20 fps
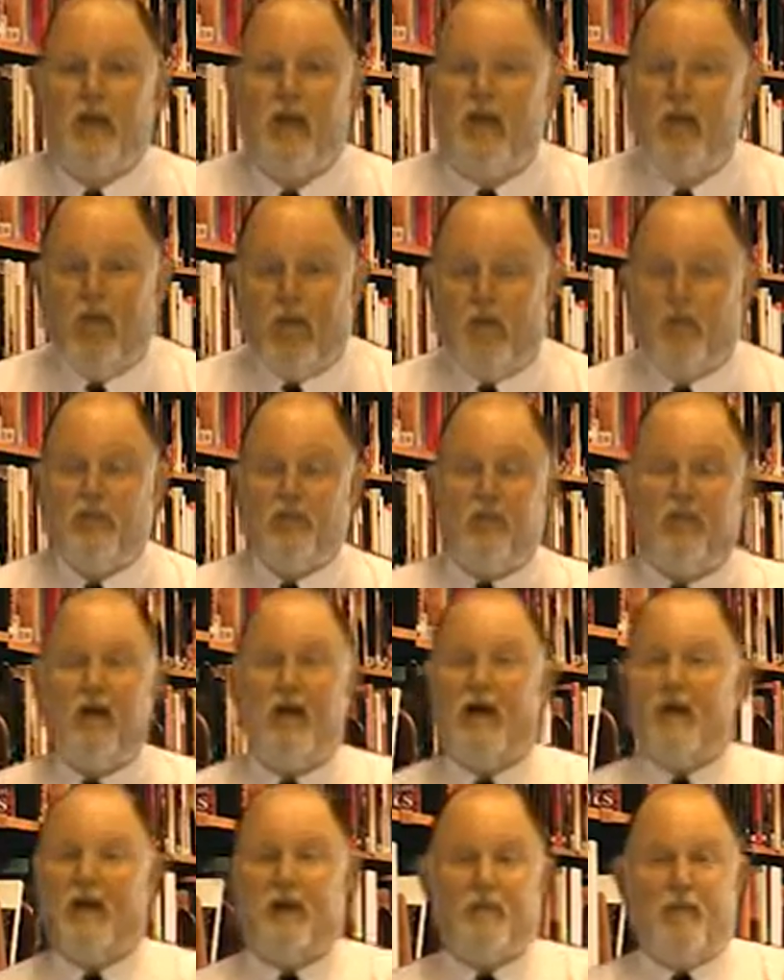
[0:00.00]
And that's
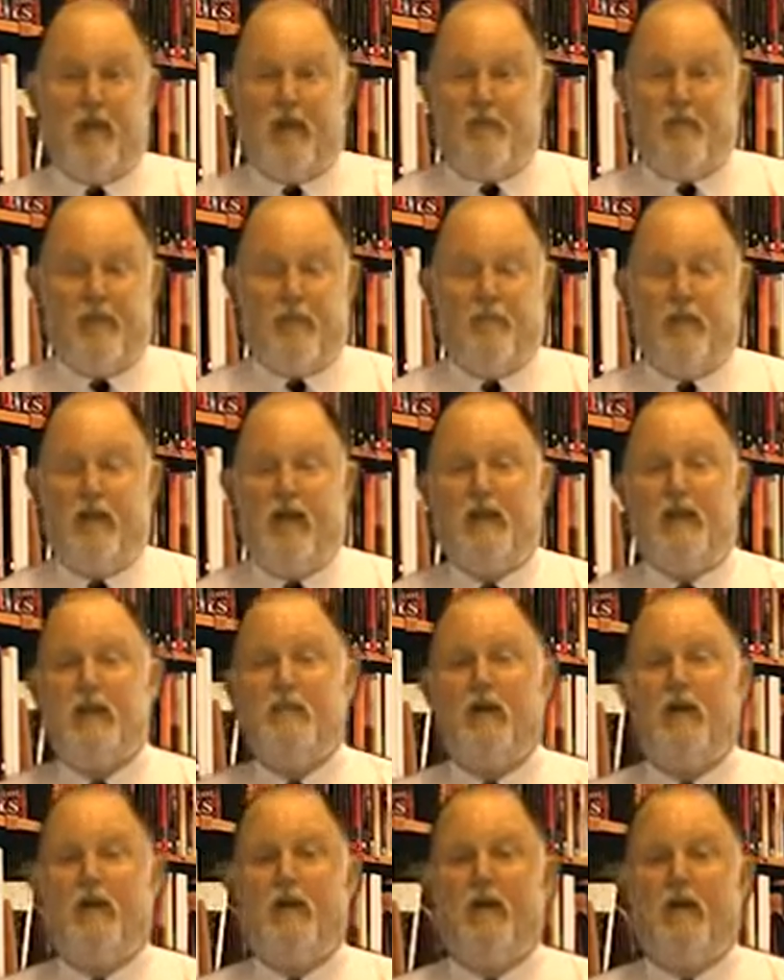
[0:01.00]
fine. I'm glad they
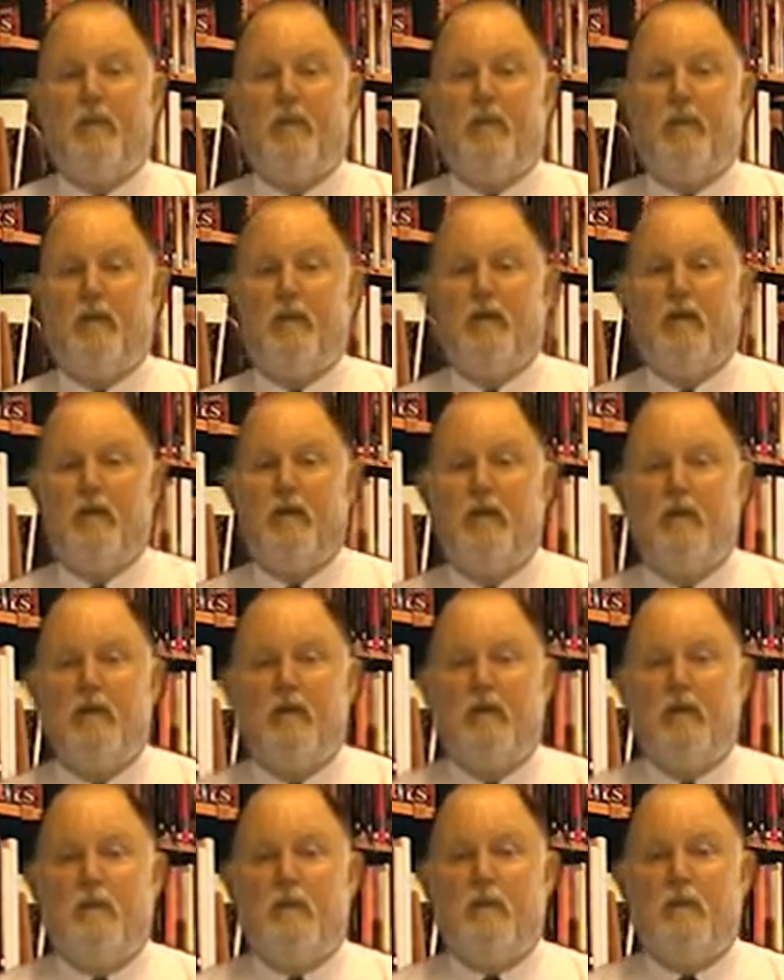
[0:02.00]
make all that money.
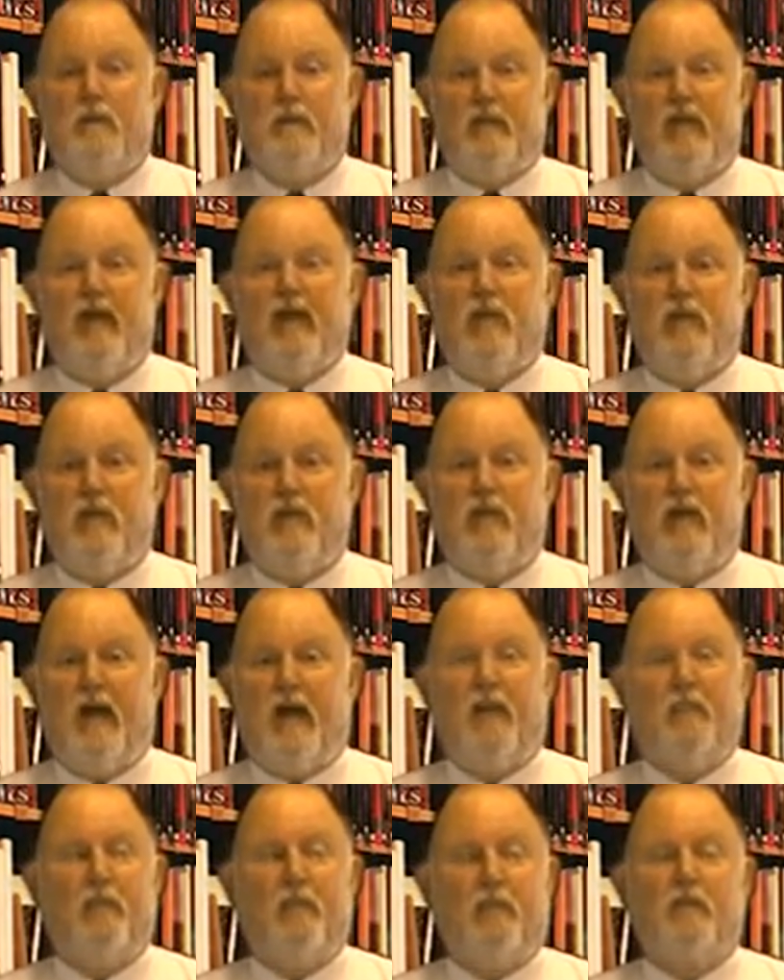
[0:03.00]
But they know
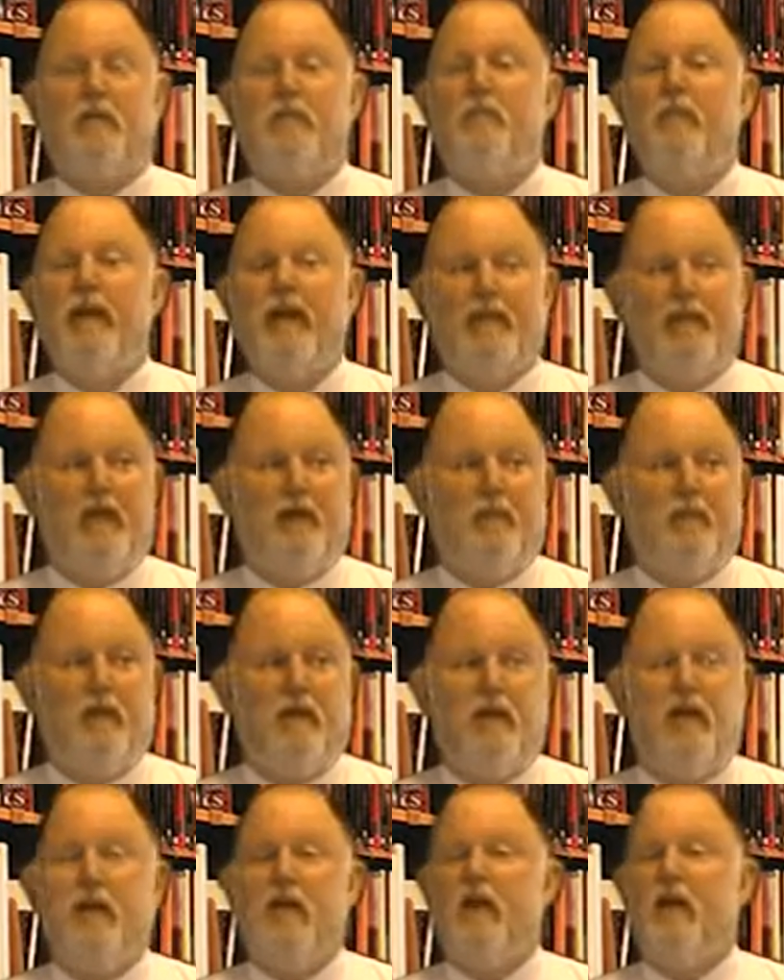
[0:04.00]
that. But to make that
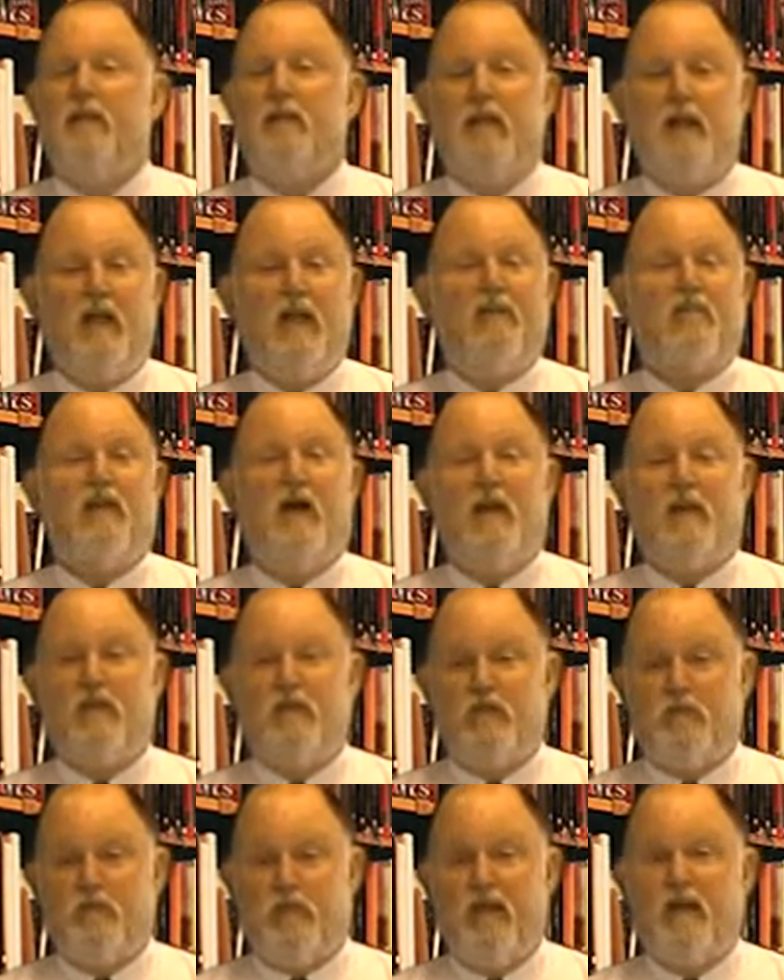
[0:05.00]
money, they have got to
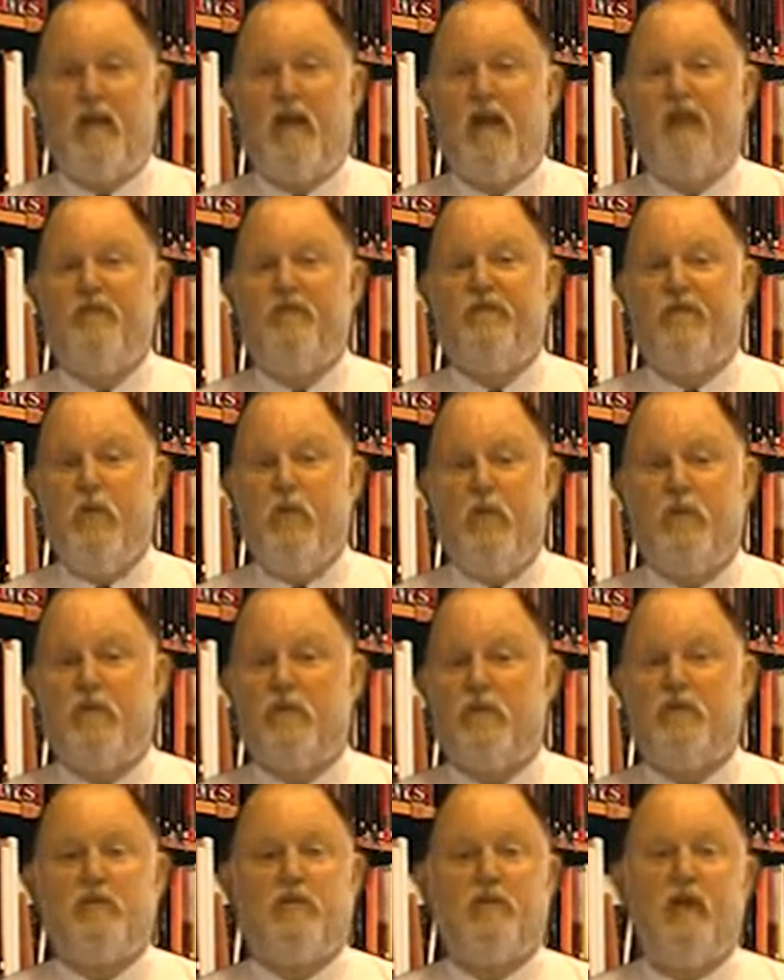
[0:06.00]
spend a
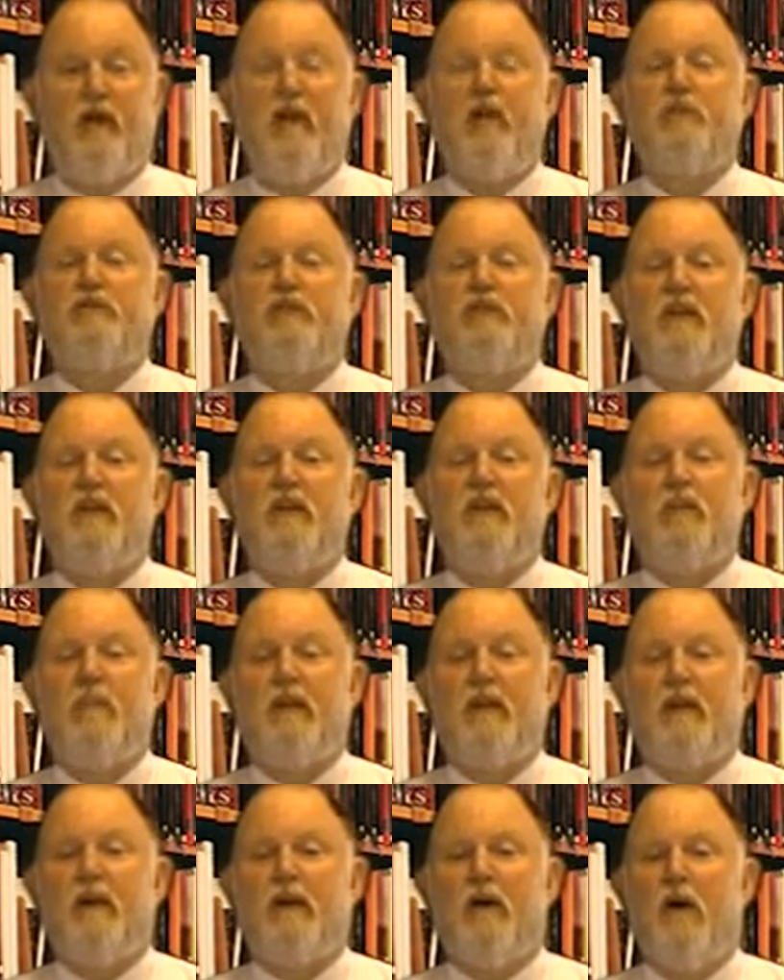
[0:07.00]
fortune. So they don't sit in a
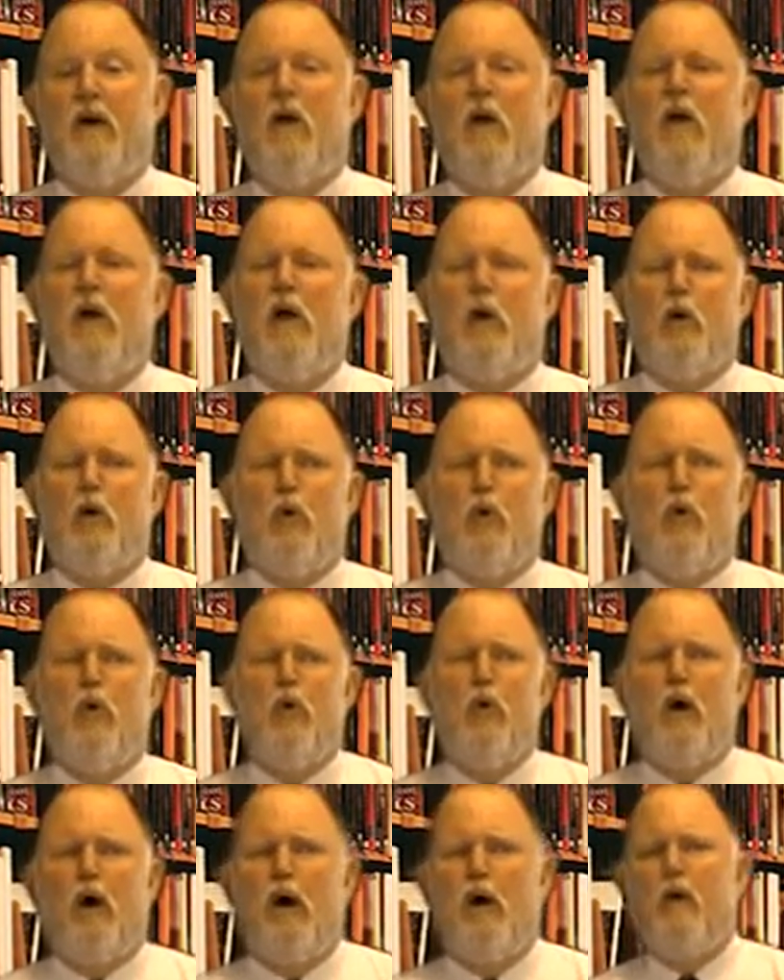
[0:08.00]
meeting and go,
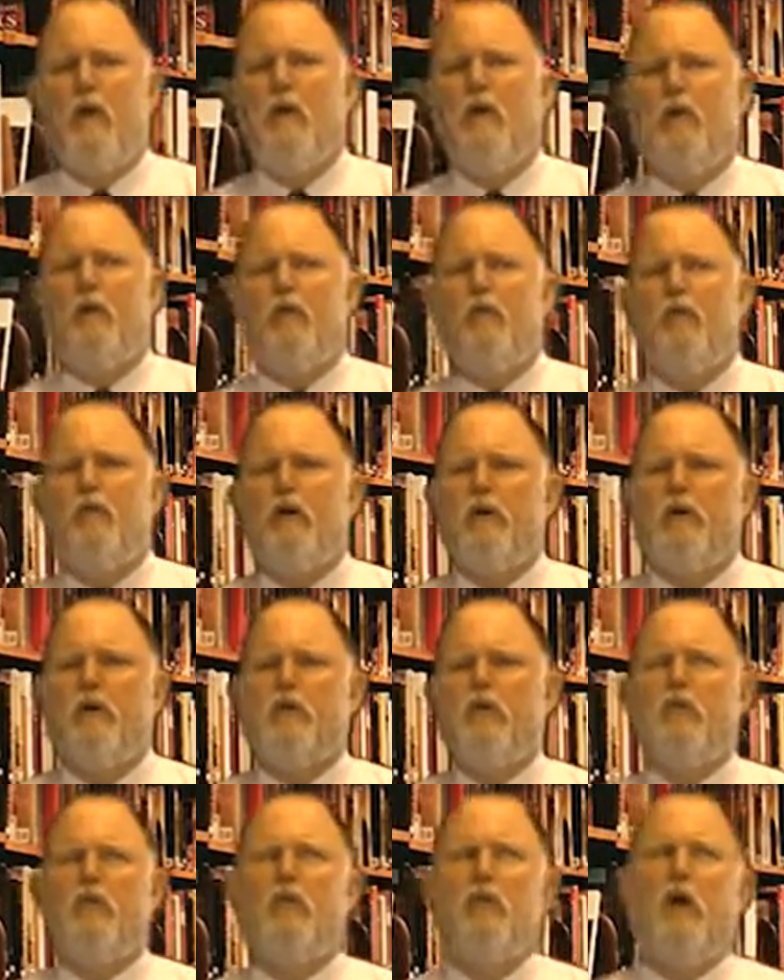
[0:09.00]
ooh, I don't know if we can
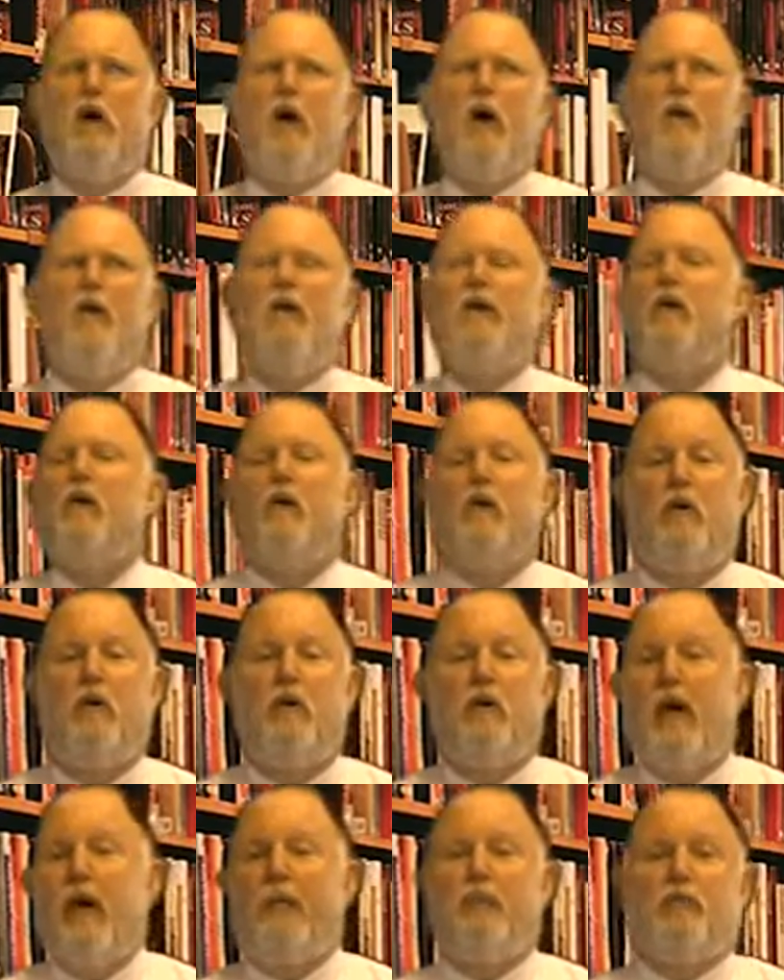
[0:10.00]
do that. They go,
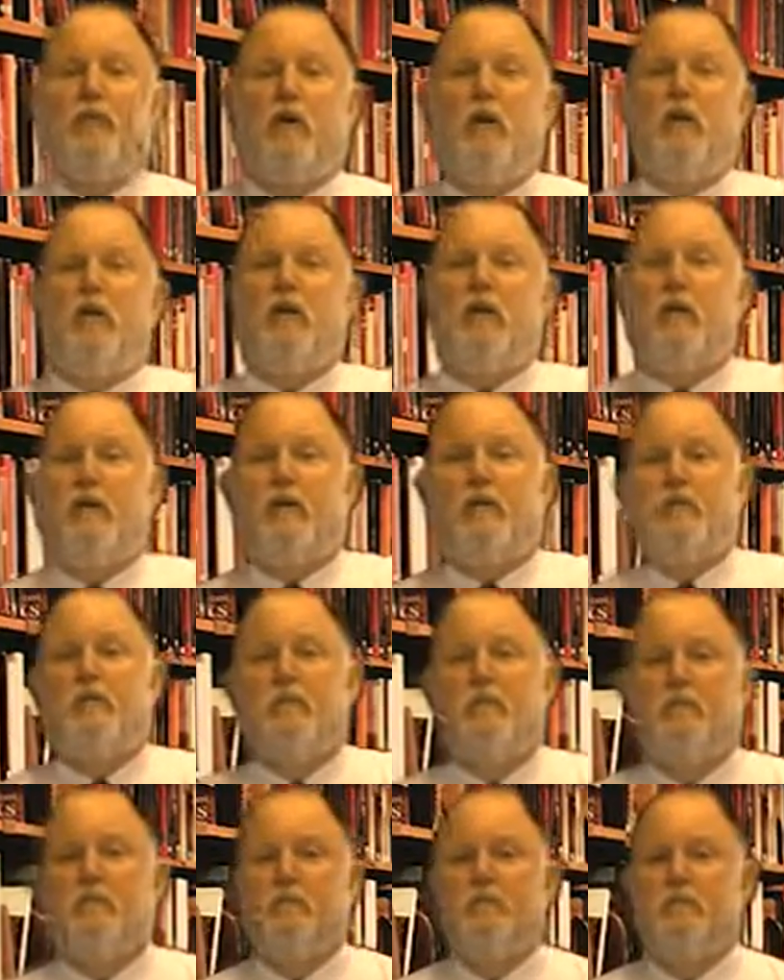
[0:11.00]
oh, absolutely.
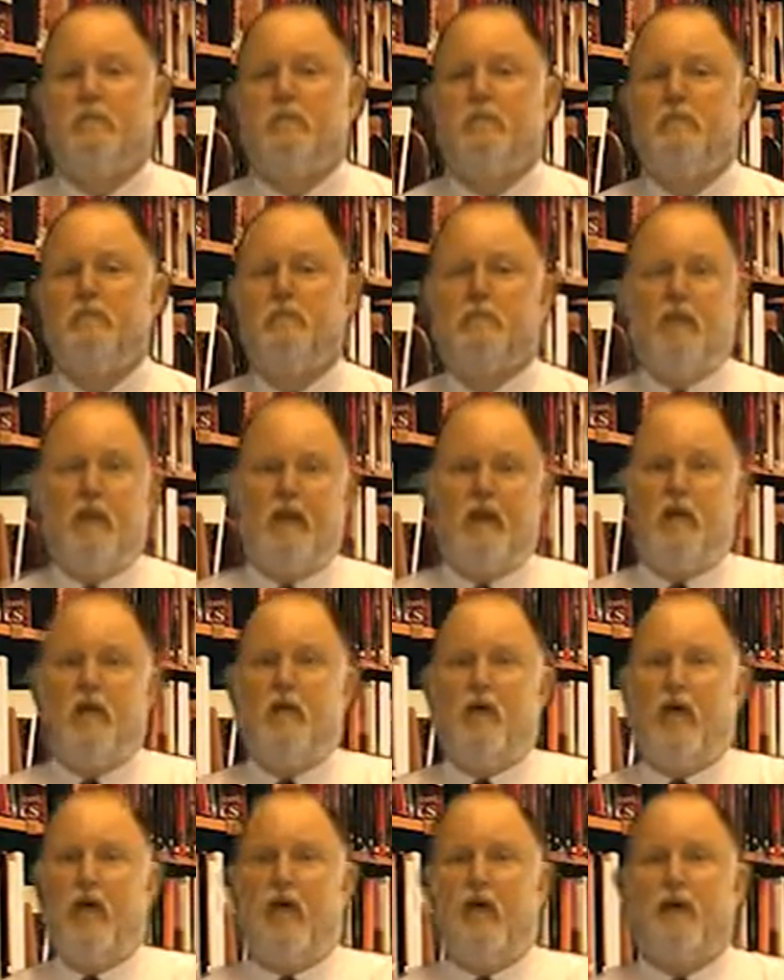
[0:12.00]
Kick it
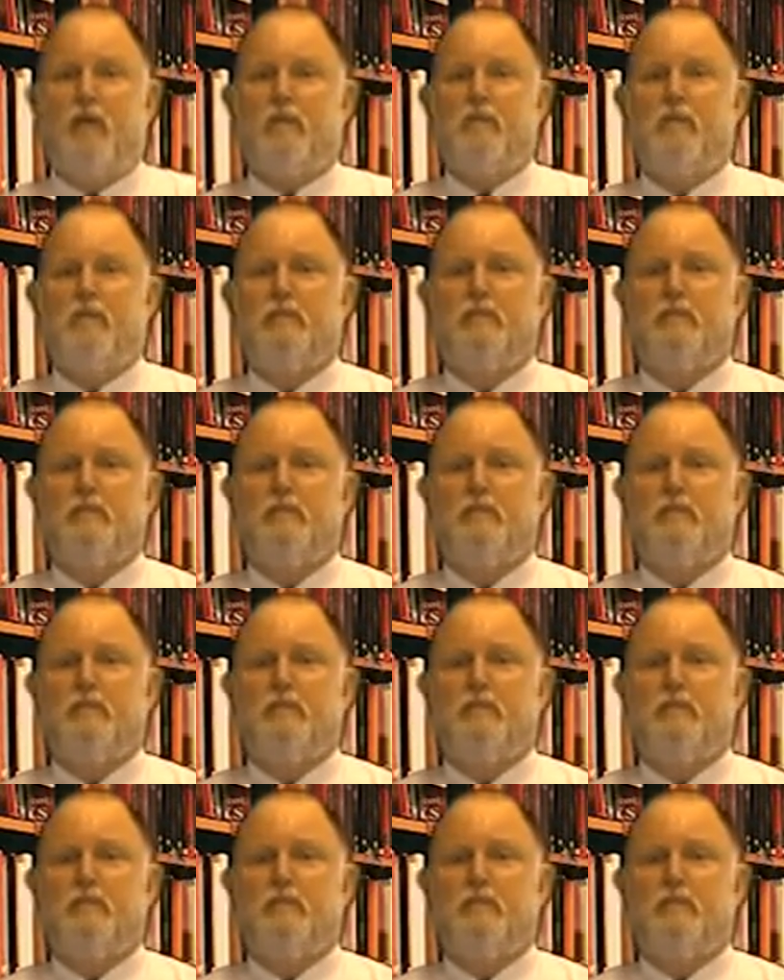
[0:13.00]
on out.